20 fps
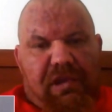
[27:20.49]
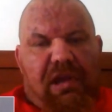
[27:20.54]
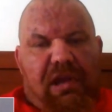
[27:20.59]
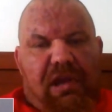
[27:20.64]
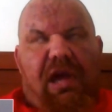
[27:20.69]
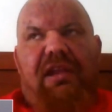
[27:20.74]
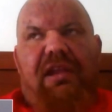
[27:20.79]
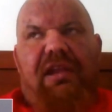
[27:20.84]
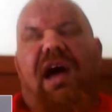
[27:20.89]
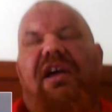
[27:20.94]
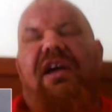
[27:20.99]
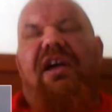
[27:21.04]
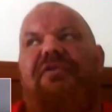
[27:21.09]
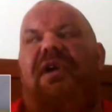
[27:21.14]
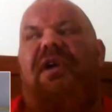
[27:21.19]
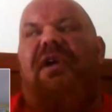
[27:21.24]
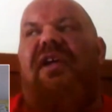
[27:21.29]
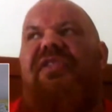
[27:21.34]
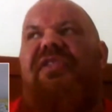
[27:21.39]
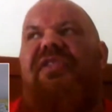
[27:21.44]
And that's
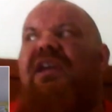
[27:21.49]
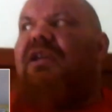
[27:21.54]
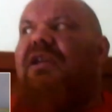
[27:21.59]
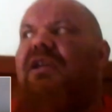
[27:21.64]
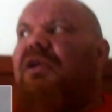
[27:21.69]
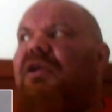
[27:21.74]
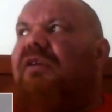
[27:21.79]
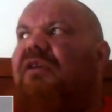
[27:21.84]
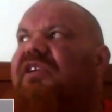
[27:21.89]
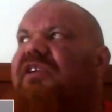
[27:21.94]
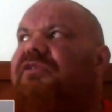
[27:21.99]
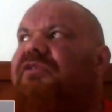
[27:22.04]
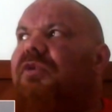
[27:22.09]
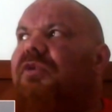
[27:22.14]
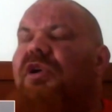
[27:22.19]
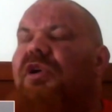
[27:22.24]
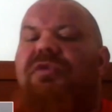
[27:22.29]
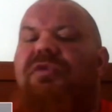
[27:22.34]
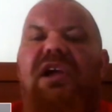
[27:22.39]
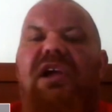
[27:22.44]
where I think a lot of this
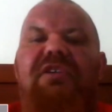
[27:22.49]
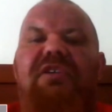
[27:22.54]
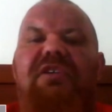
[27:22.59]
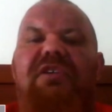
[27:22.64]
roid rage